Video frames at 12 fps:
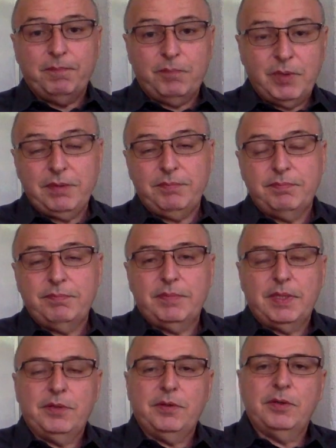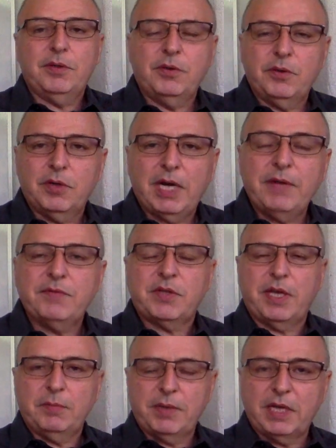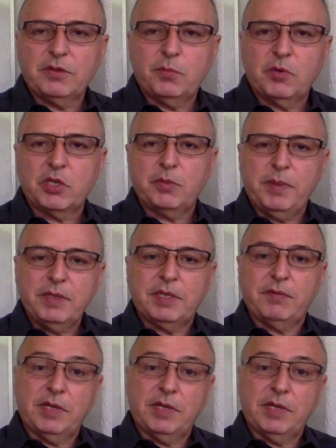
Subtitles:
well, your lifestyle becomes more expensive,